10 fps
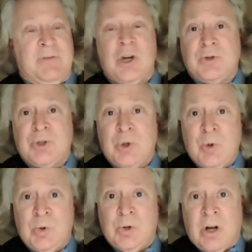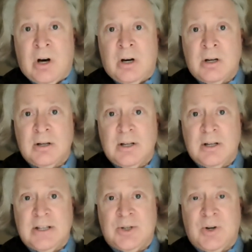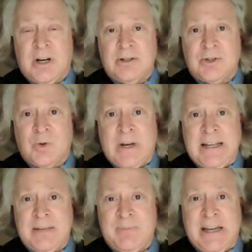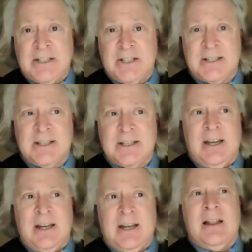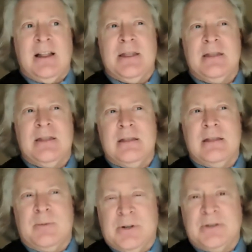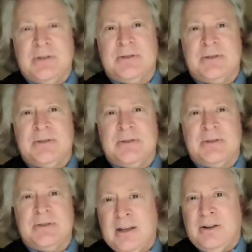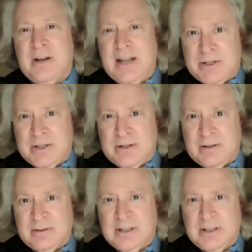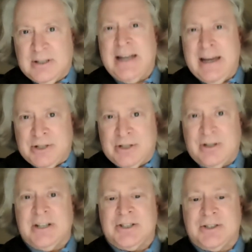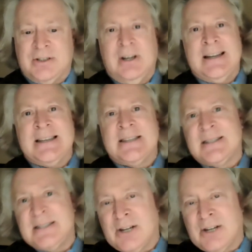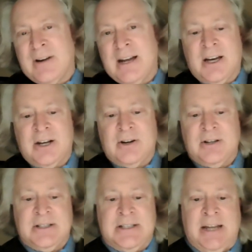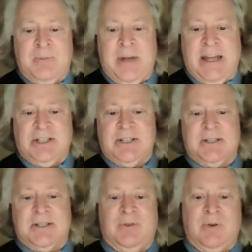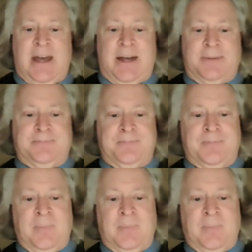if you go too long to 120 pages, the producers might think you're an amateur, a little amateurish. Stick around 110 pages if you can.